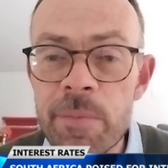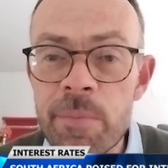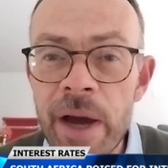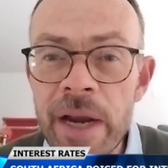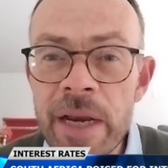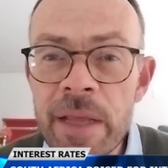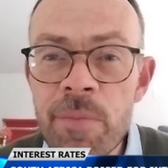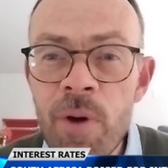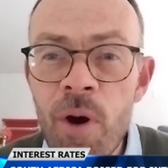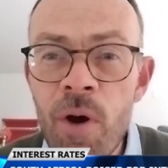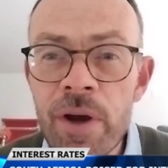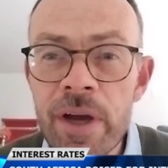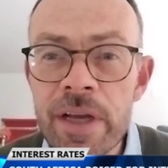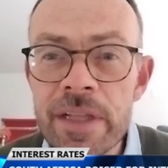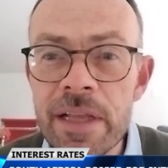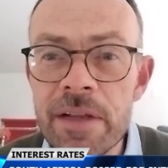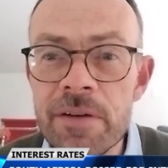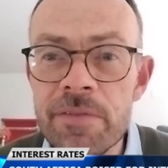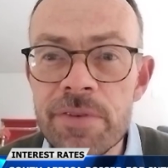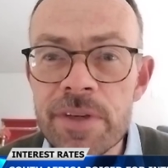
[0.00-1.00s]
The money
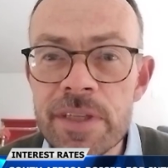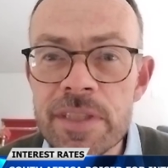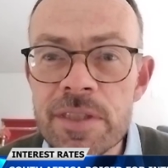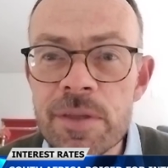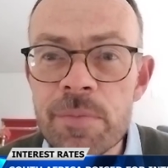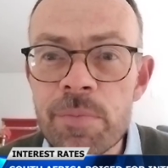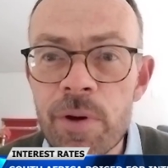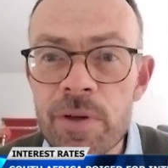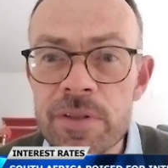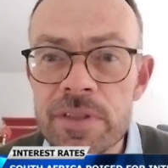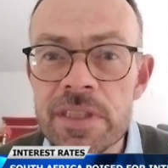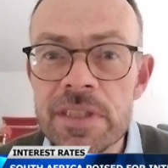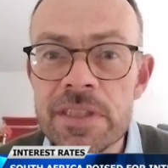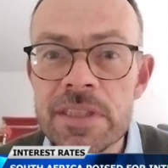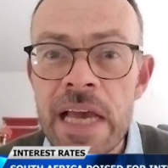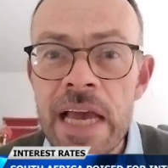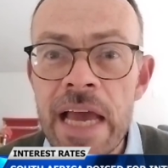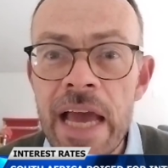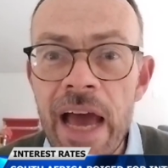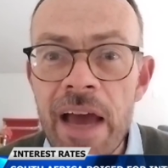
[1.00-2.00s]
market and fixed
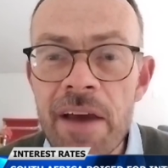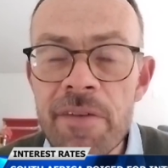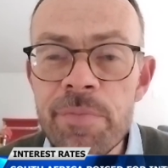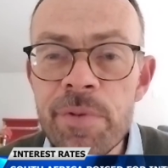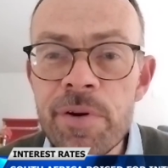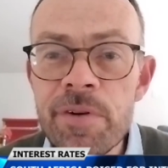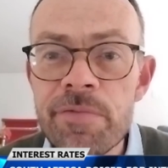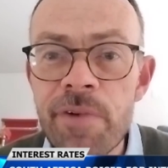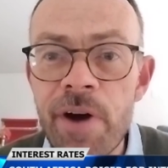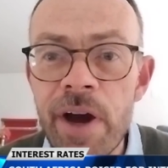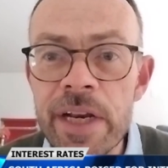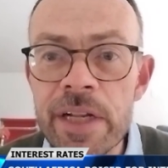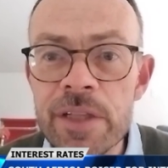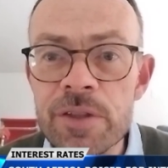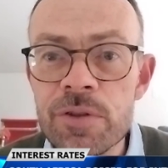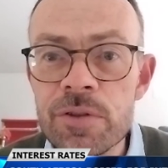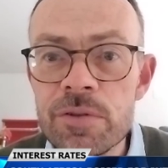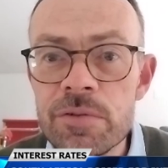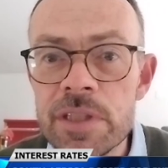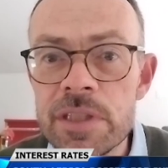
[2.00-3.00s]
deposits have
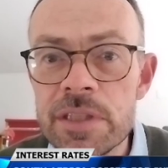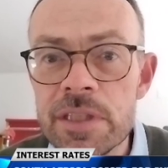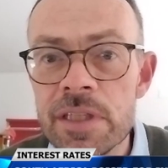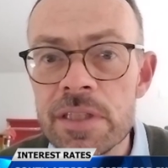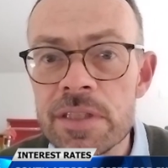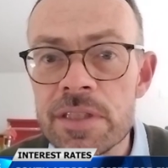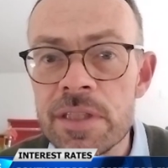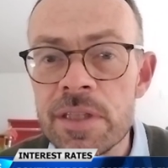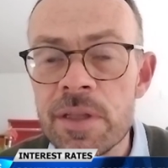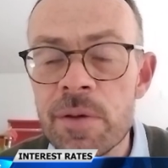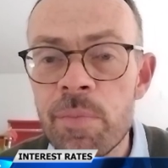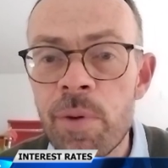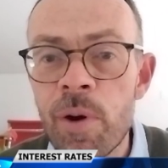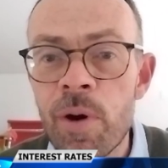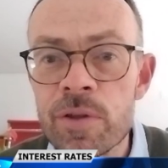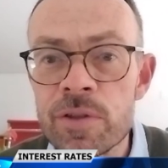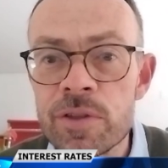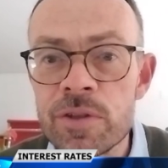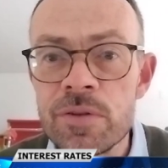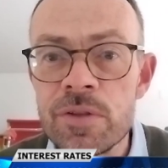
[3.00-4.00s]
provided good returns in the
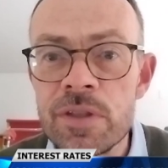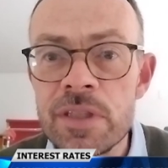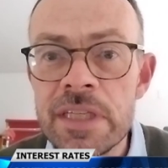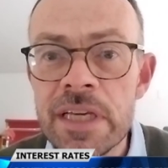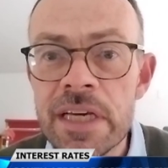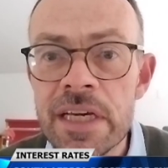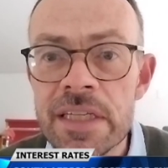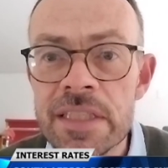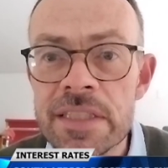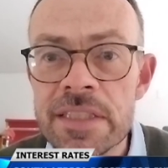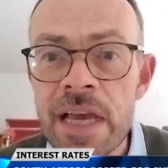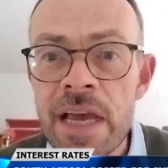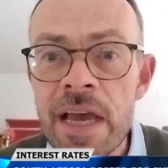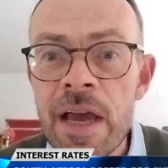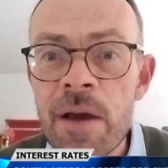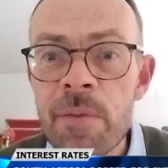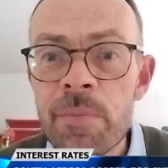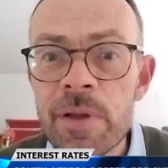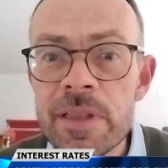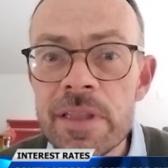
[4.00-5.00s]
past 2 years,
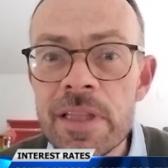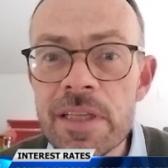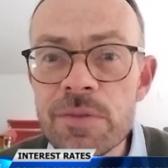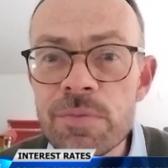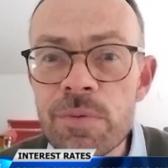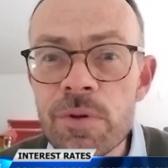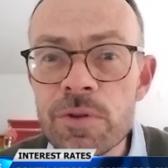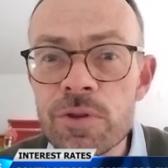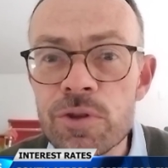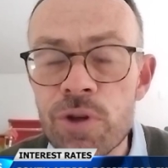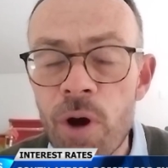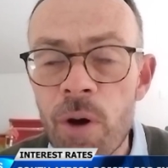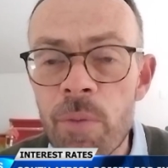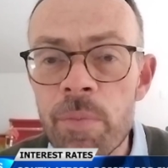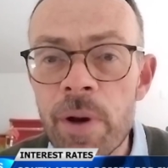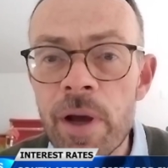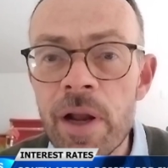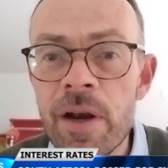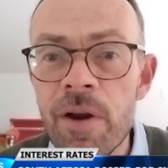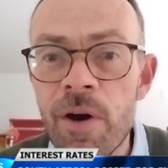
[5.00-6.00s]
but this will
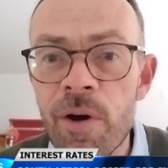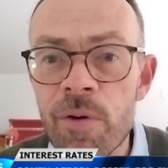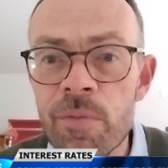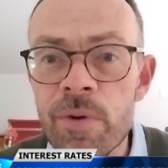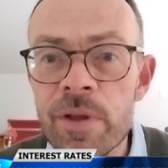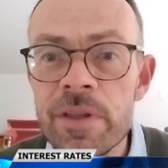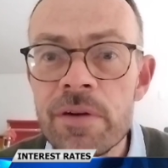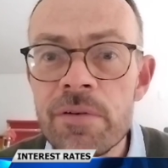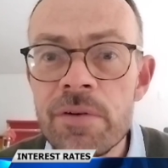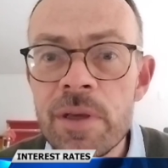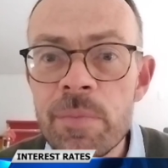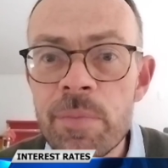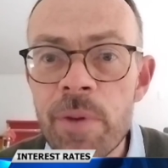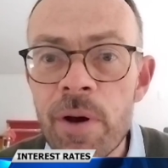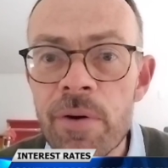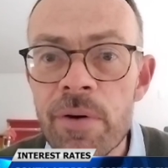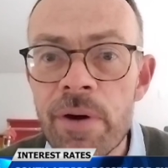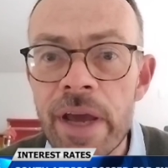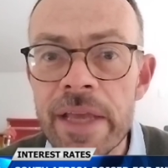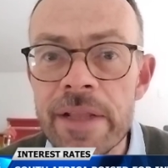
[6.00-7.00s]
drop along with the
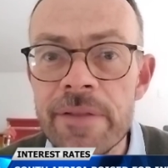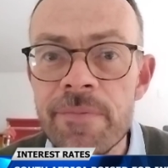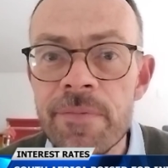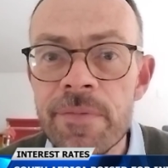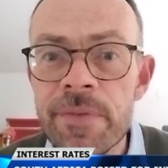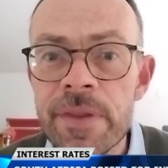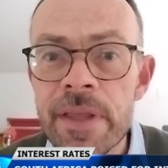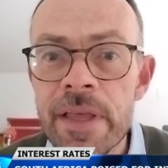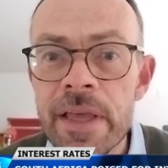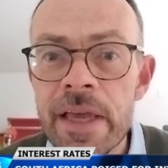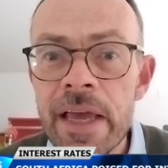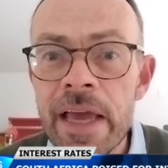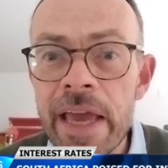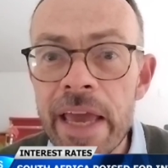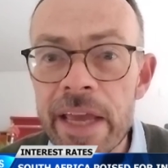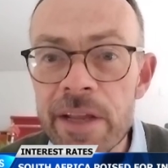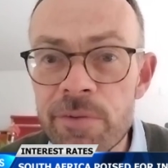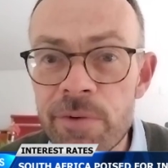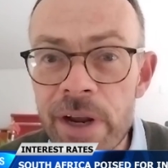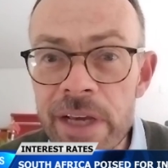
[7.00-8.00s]
repo rate.
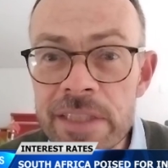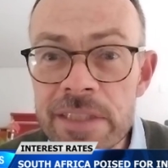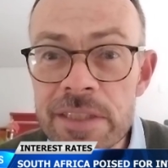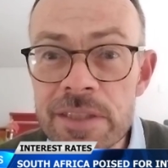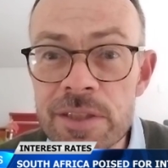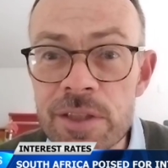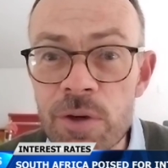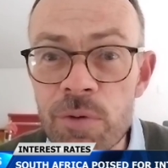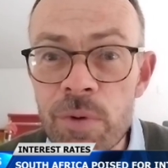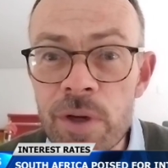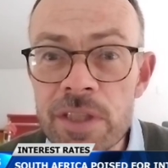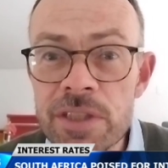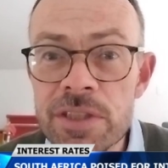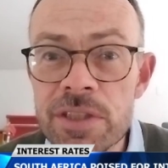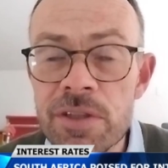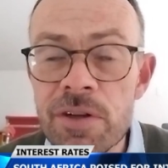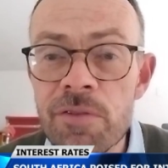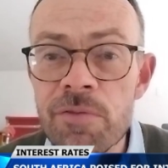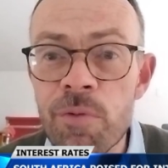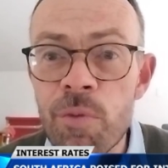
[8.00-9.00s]
It raises the
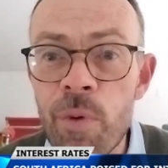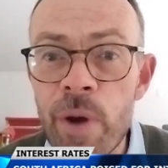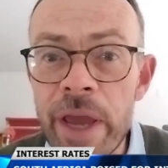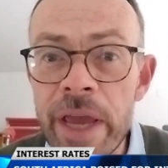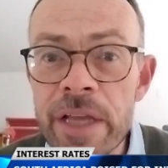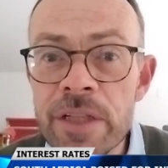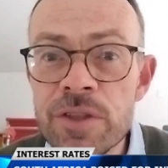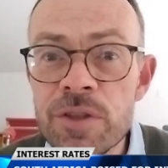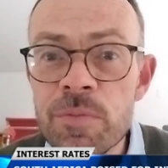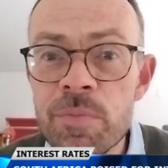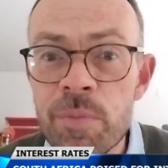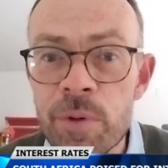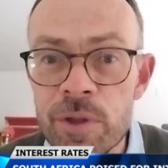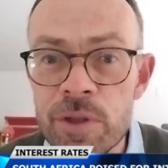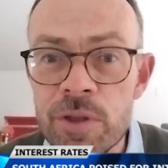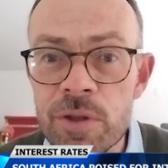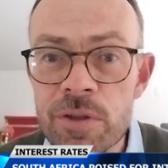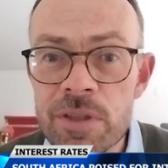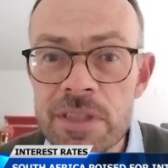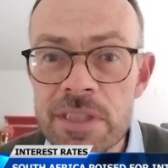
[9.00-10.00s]
question of where to
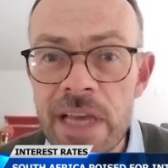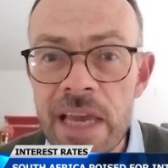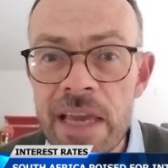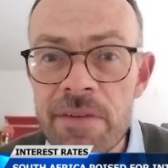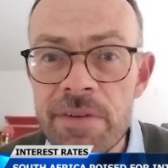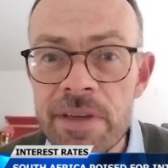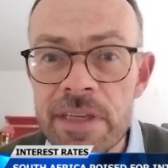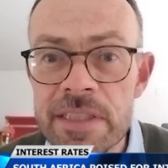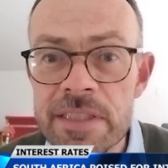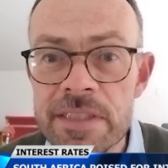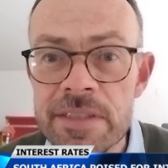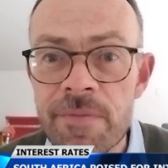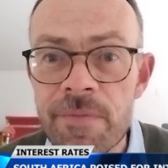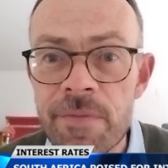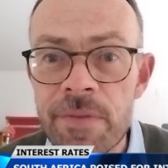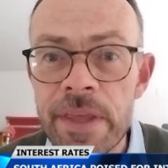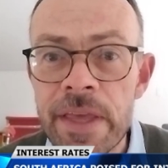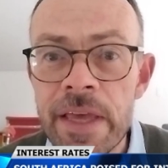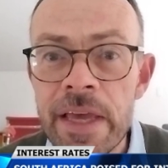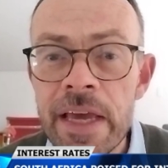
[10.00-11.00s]
put your savings.
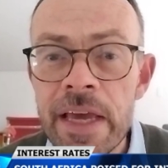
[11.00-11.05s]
